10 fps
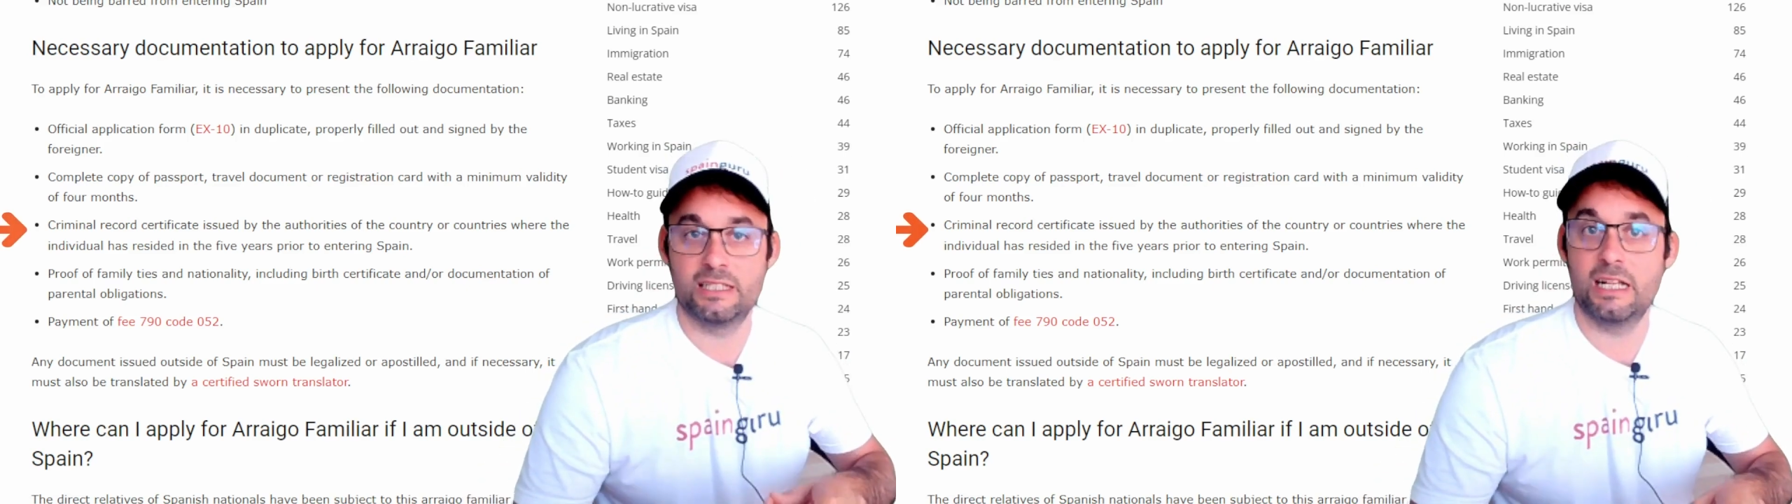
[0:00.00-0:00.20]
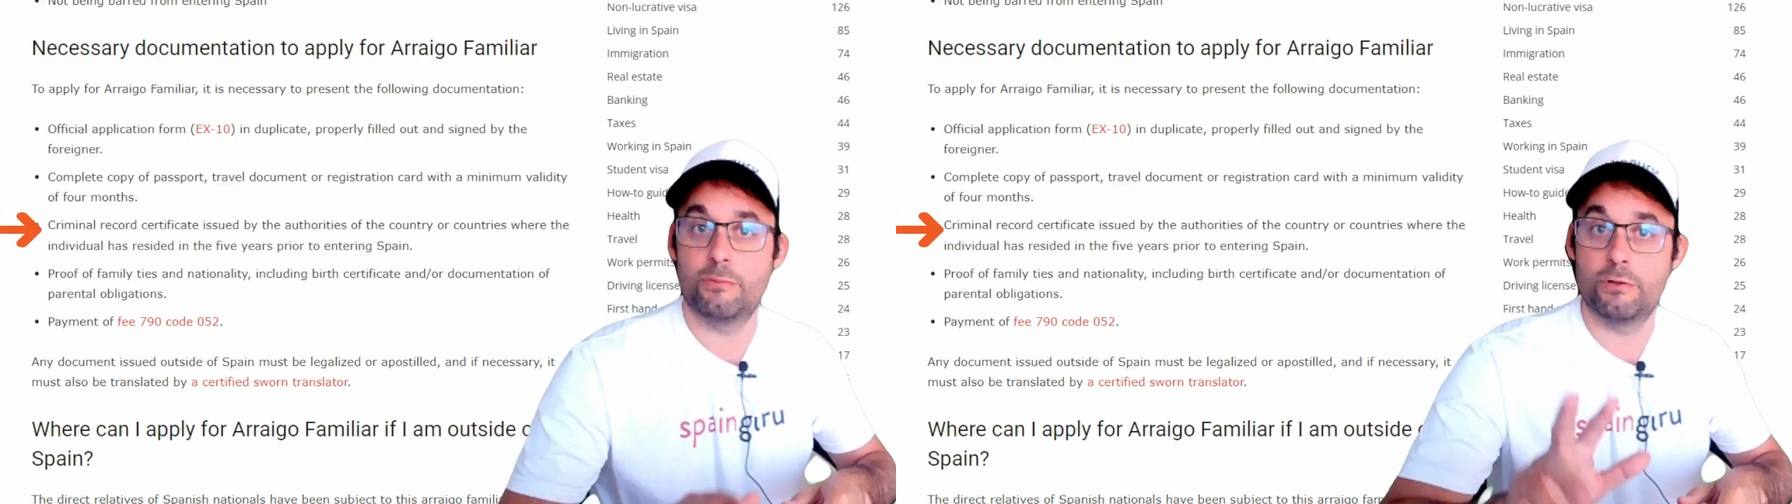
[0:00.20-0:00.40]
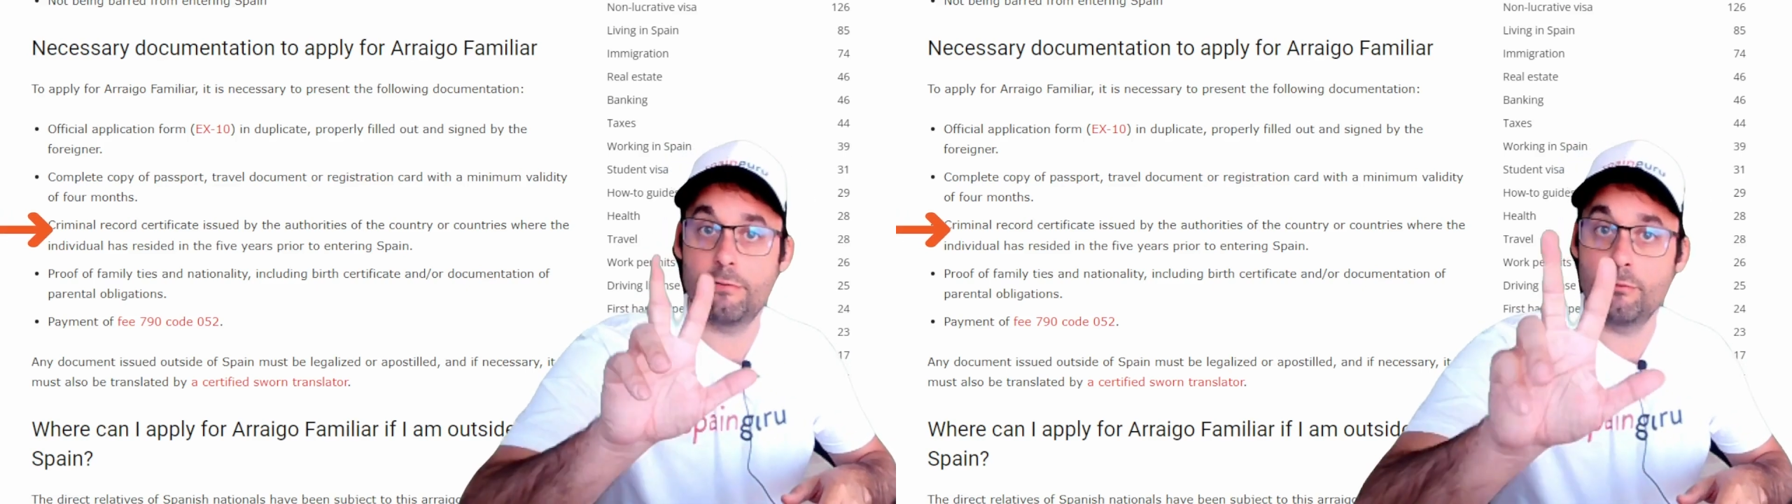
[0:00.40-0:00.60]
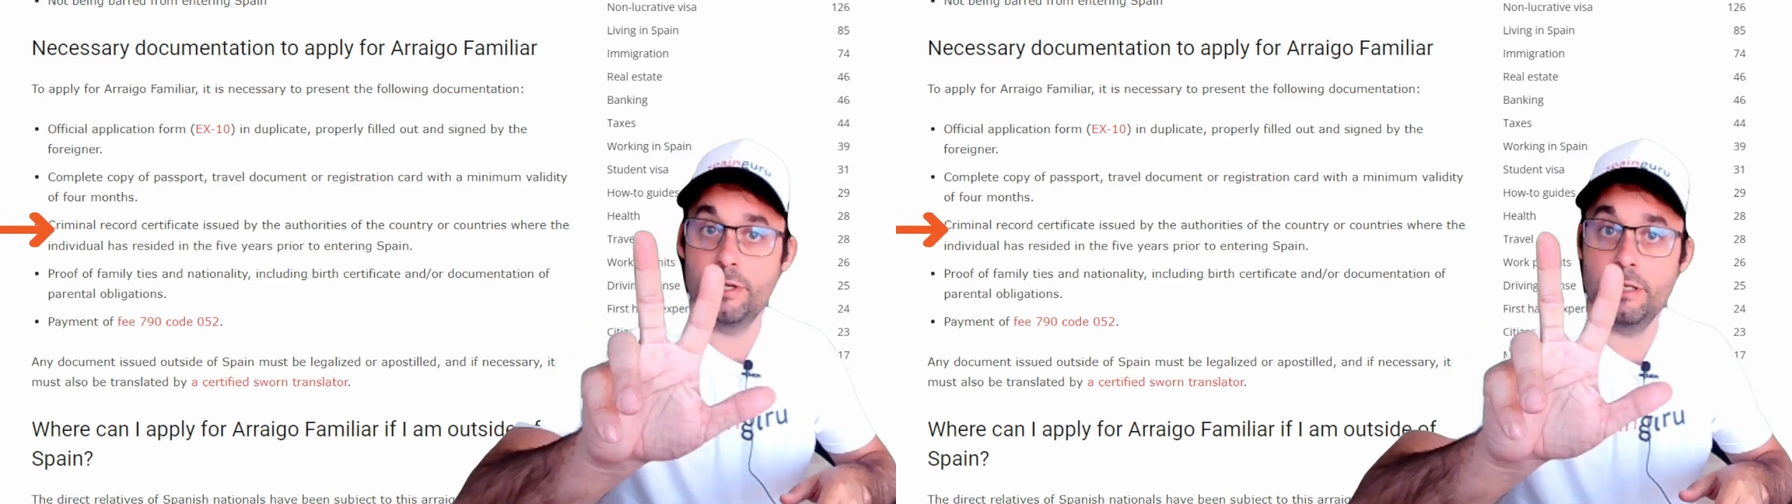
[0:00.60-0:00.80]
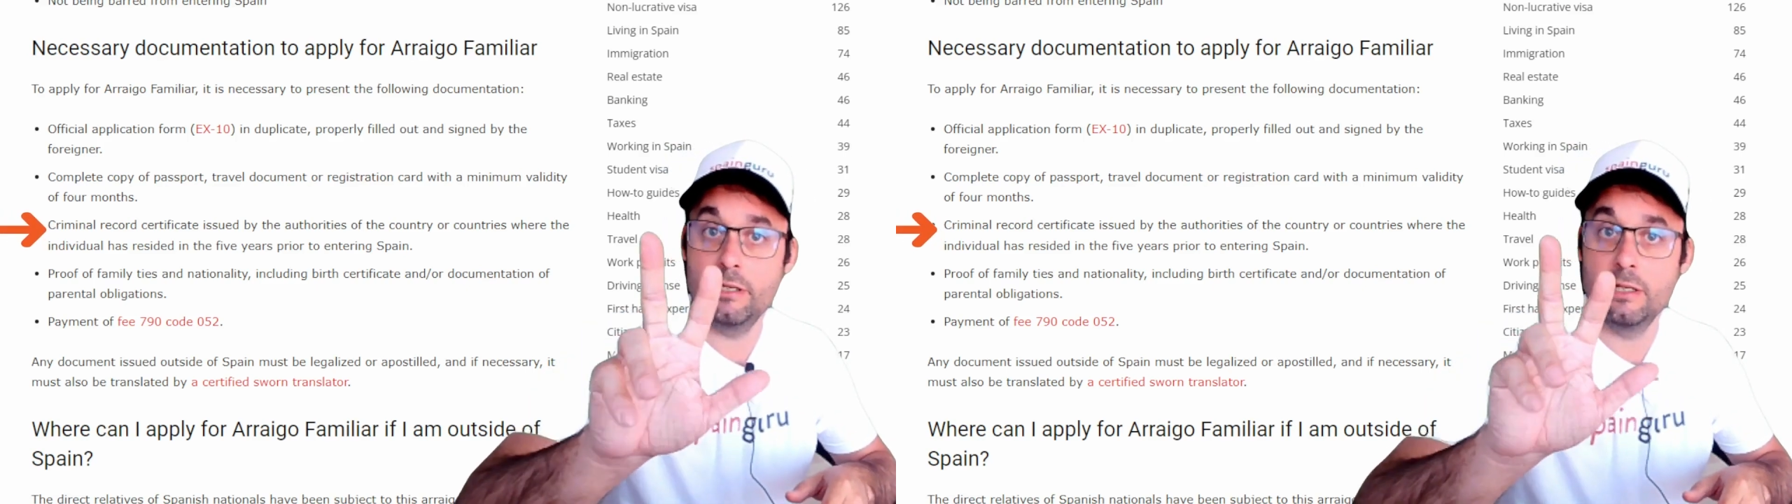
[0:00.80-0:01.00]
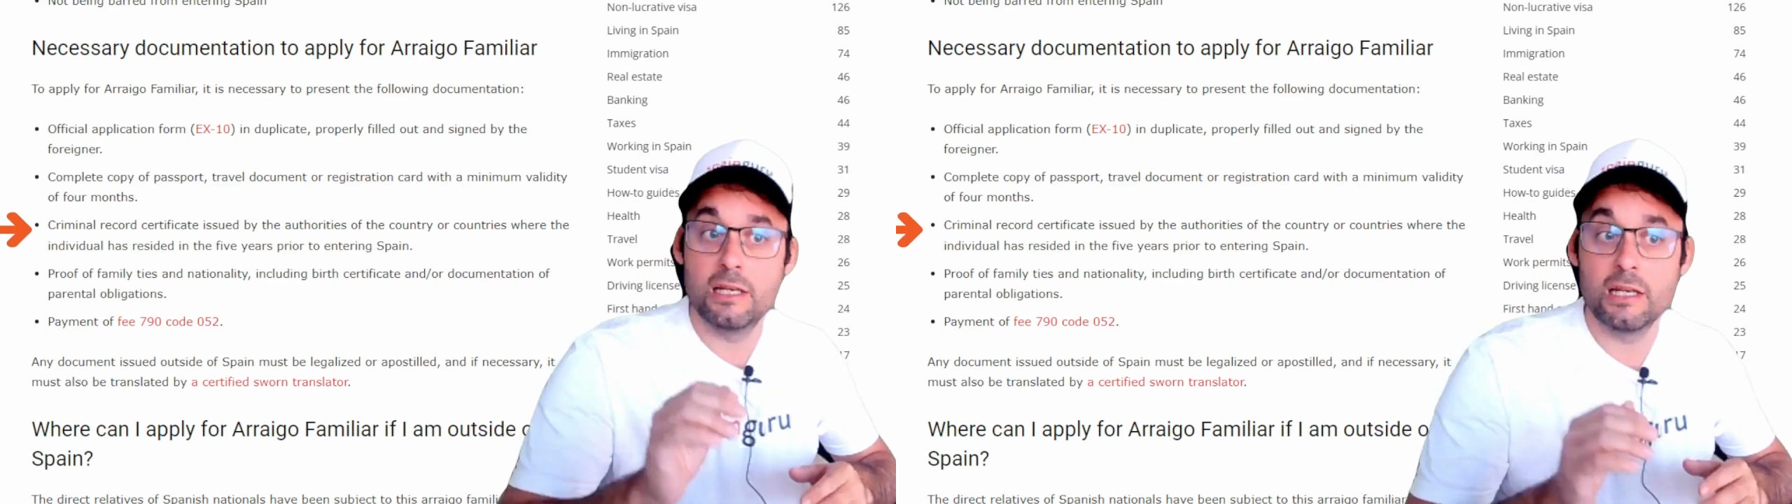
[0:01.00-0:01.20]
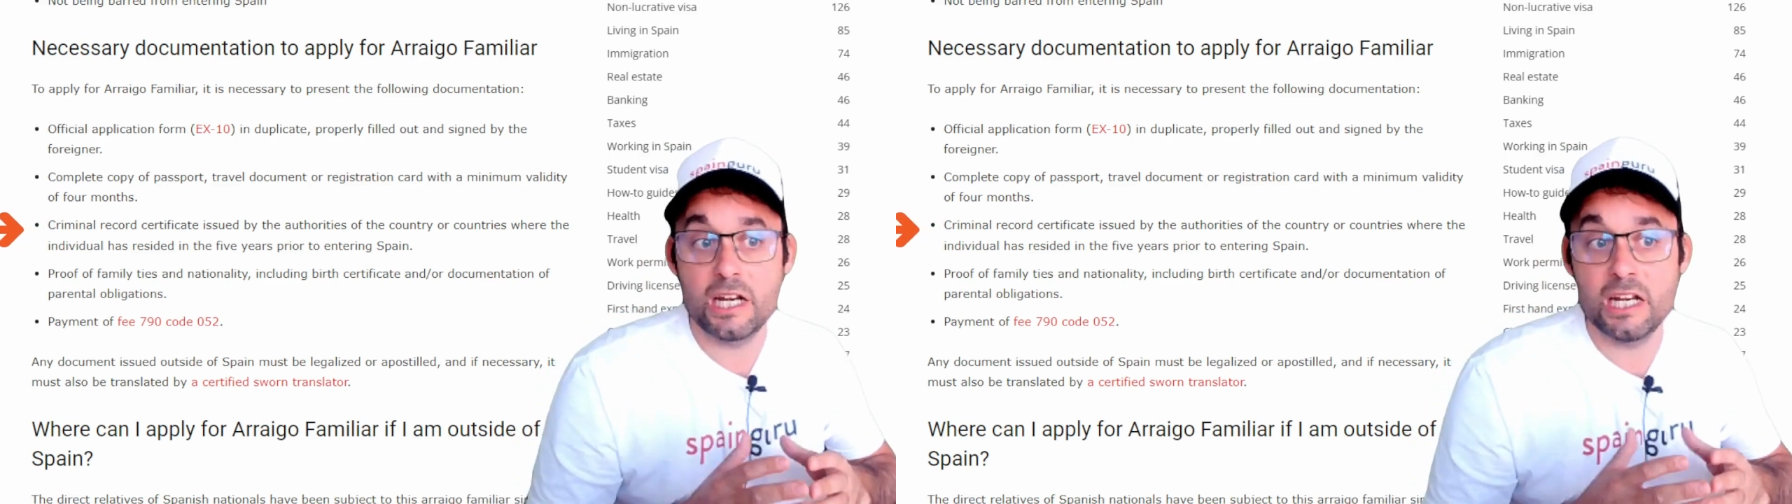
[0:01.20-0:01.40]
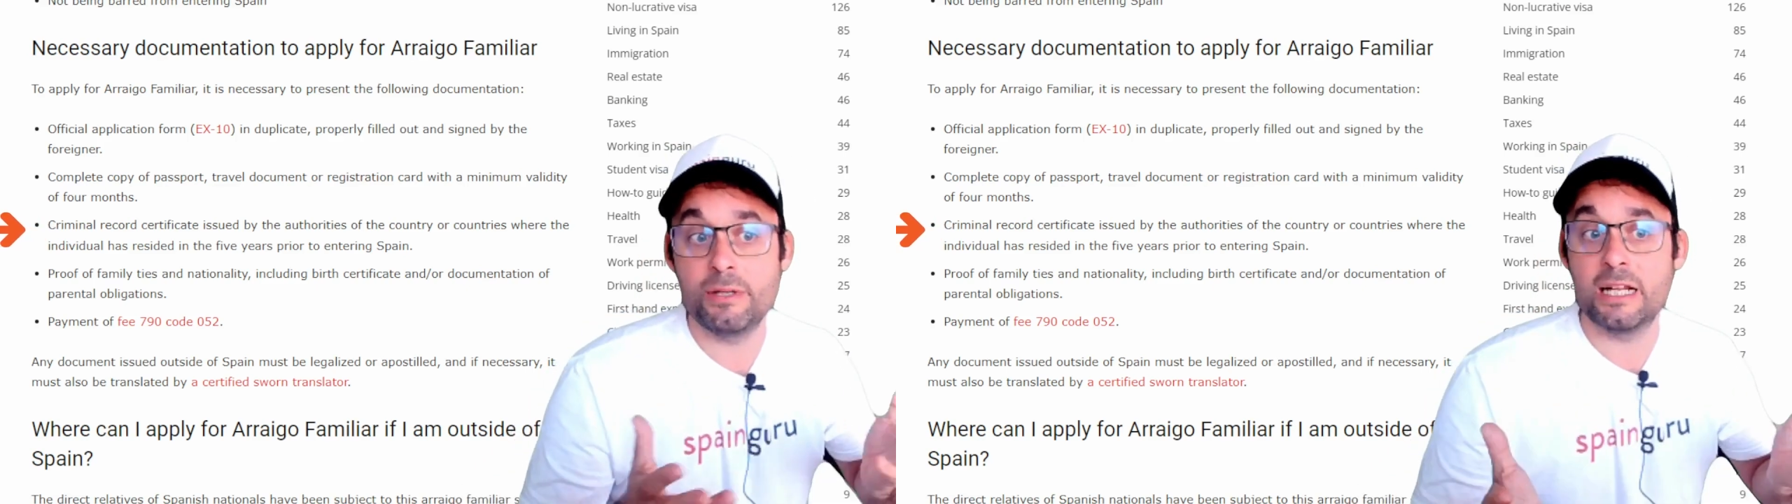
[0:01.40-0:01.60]
Number 3,
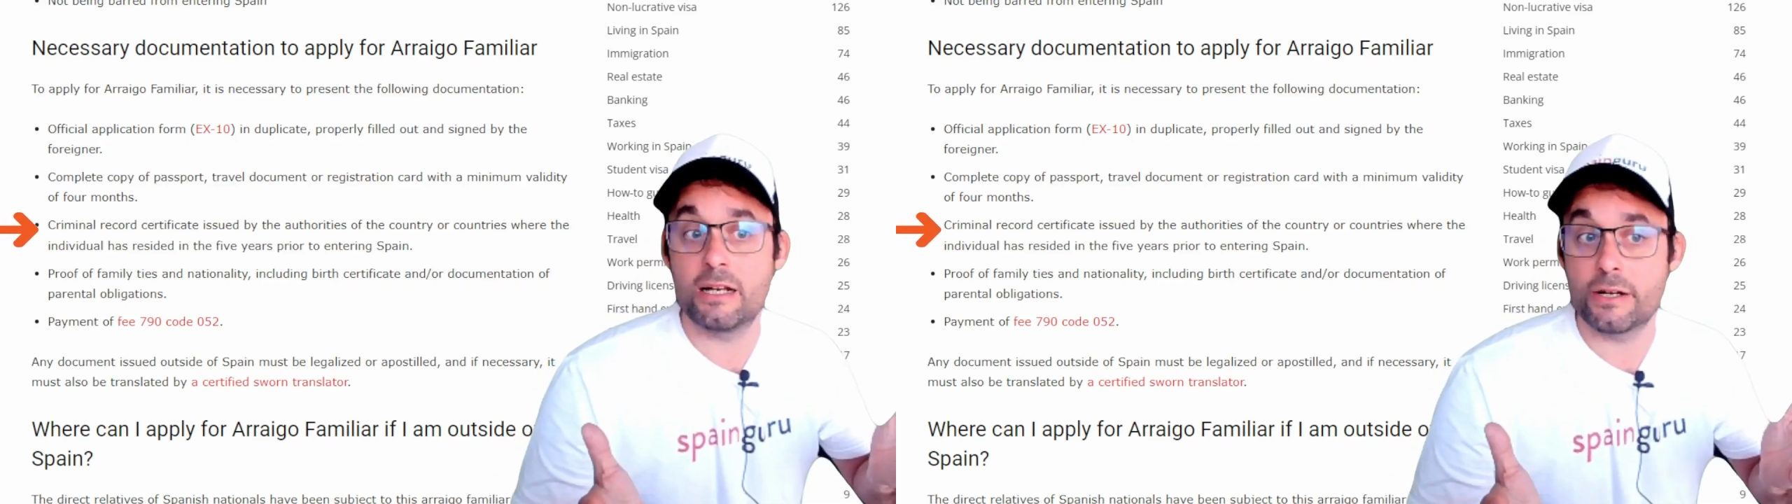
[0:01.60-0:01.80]
criminal